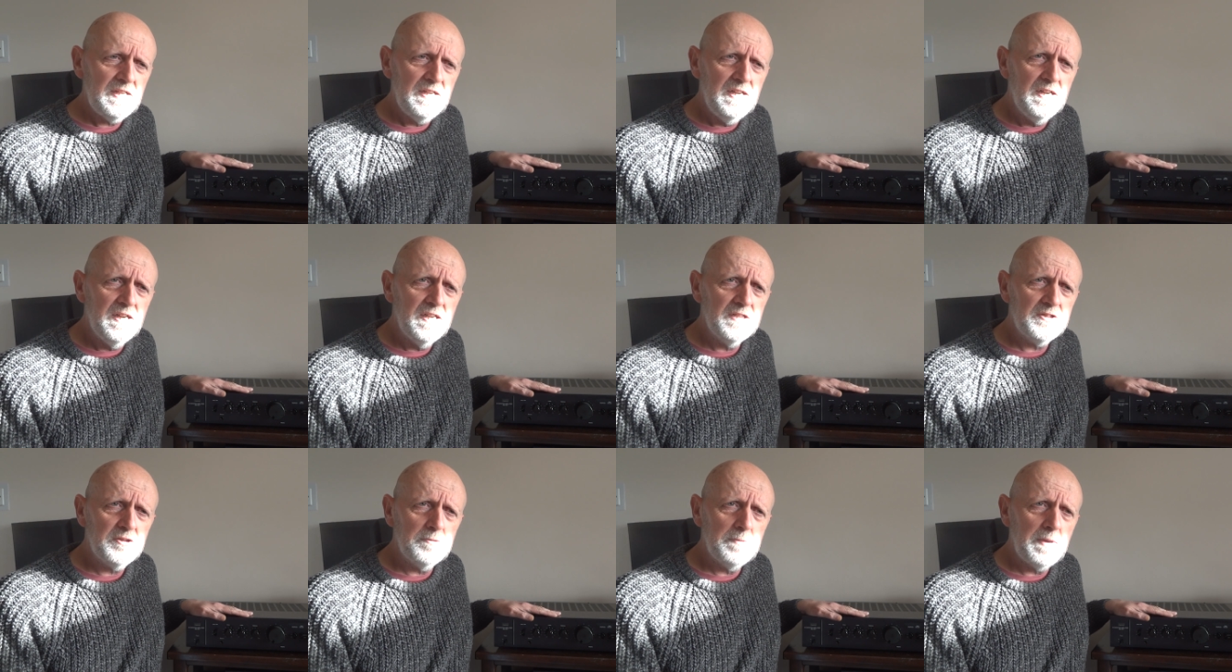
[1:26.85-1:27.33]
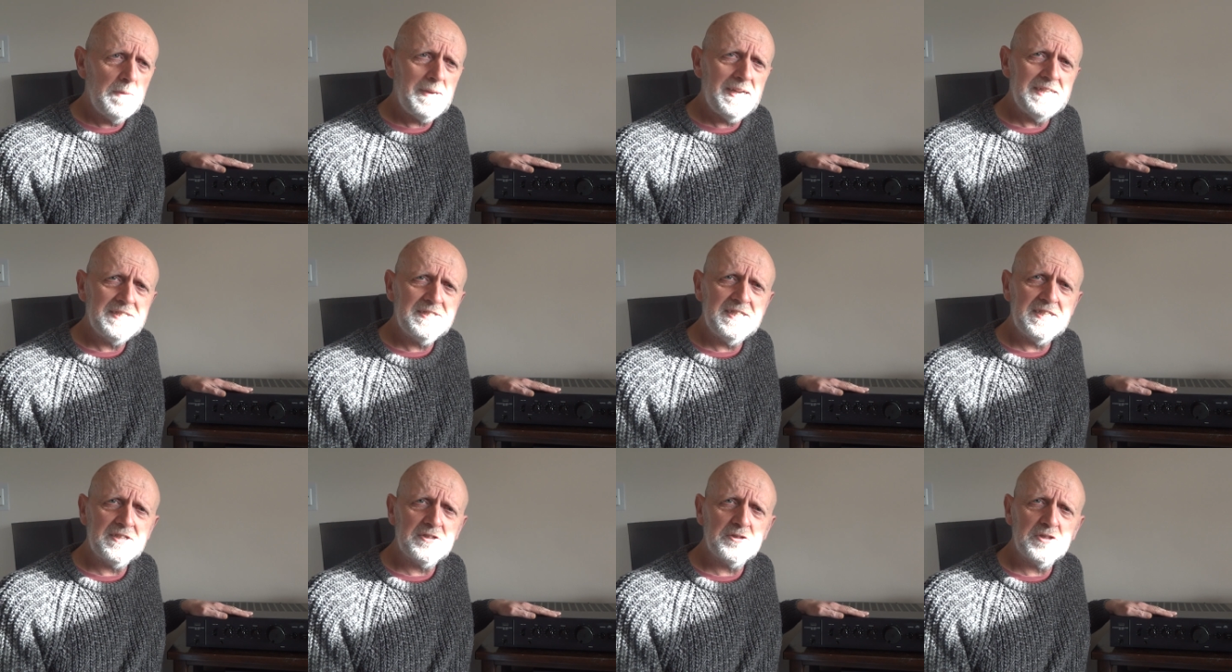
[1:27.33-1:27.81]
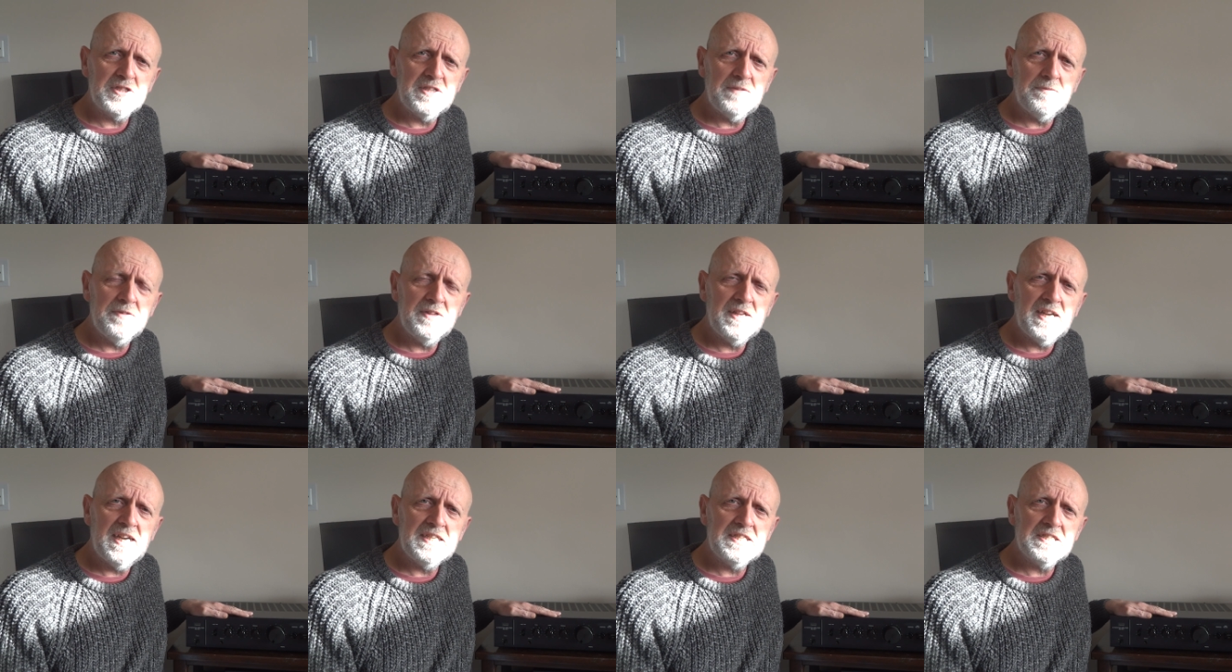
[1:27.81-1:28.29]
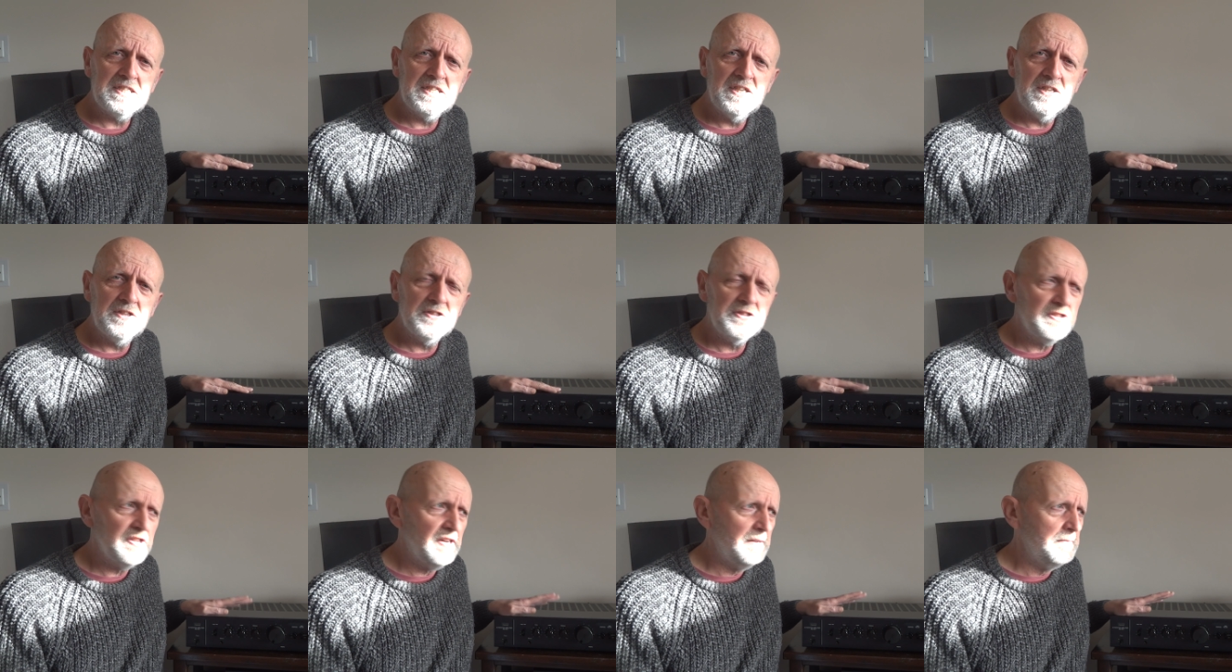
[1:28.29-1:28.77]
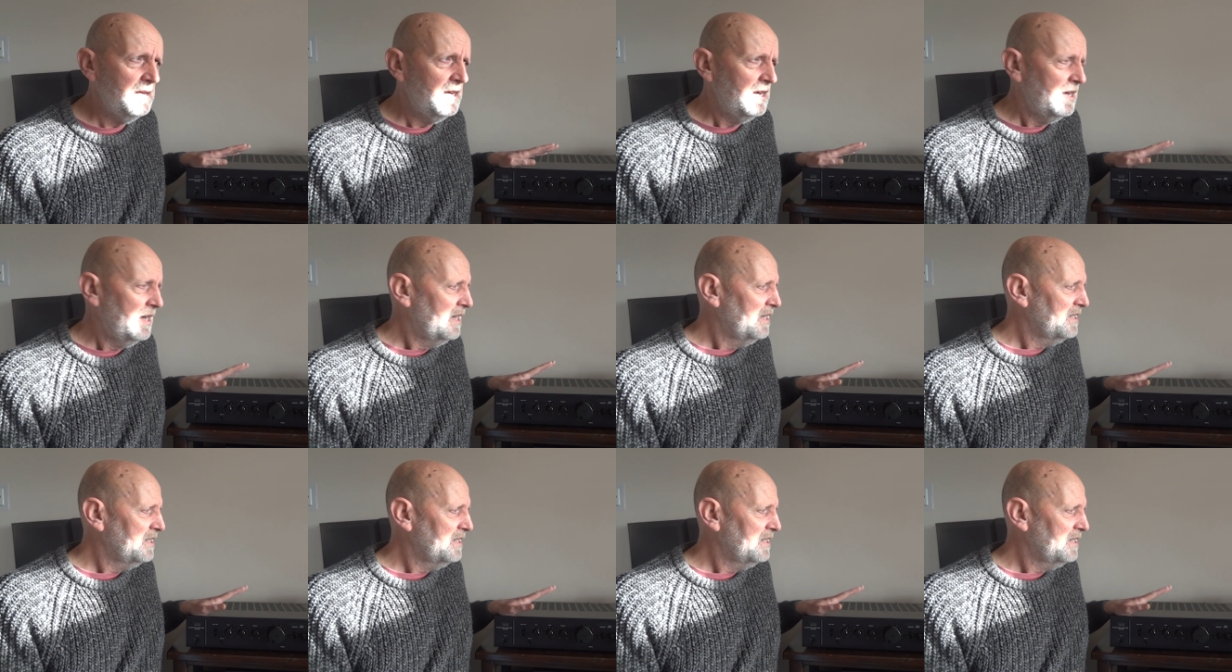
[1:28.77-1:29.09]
Uh, it took me about six or seven days last time,